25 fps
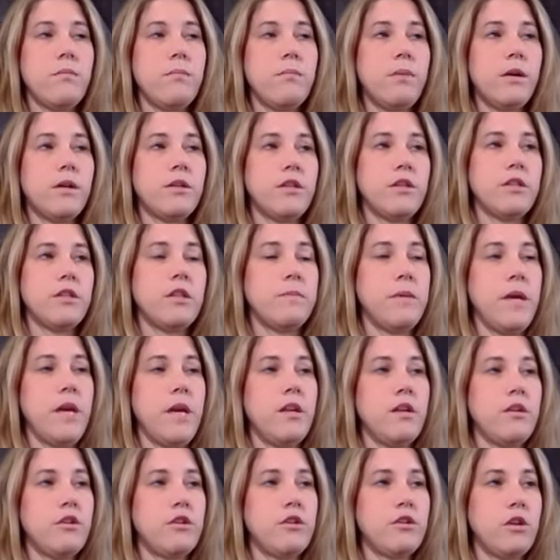
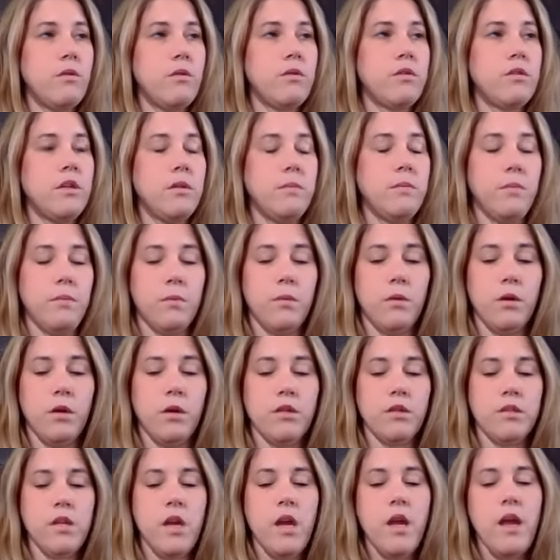participate in a show with tip
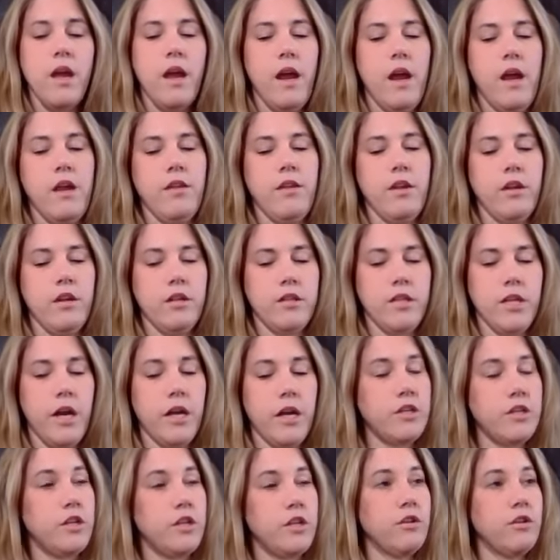awards, and then
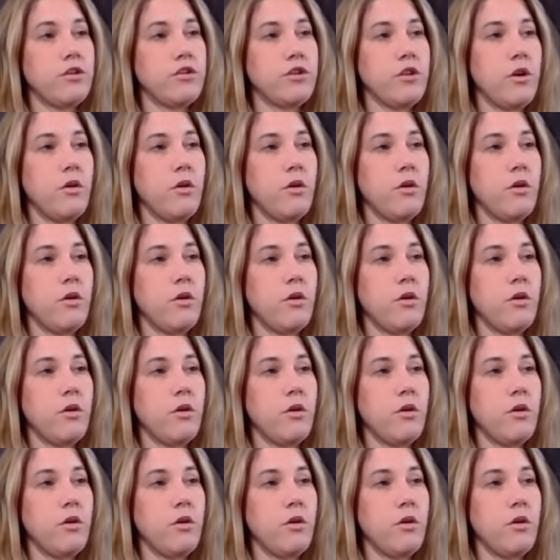attaching your show